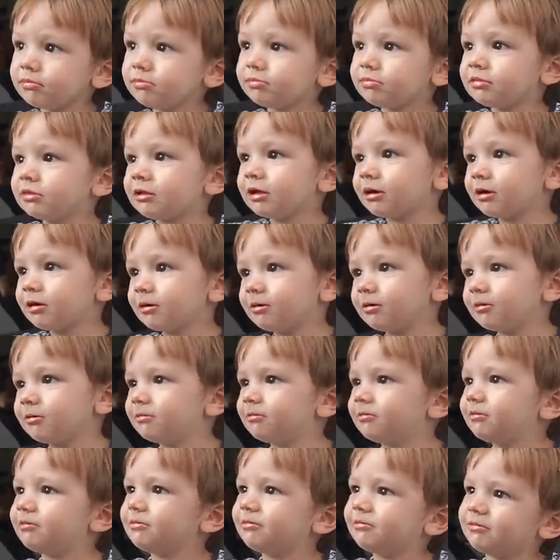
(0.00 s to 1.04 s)
No.
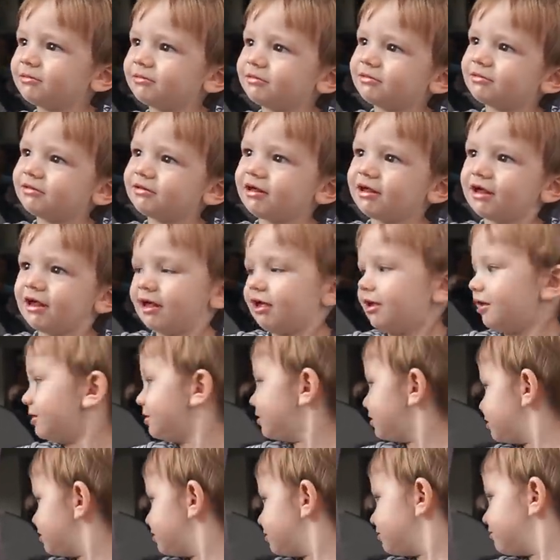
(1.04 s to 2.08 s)
he
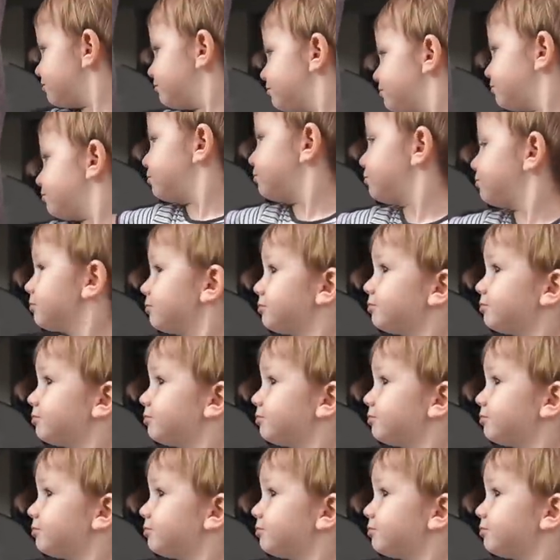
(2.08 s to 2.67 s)
never says yes.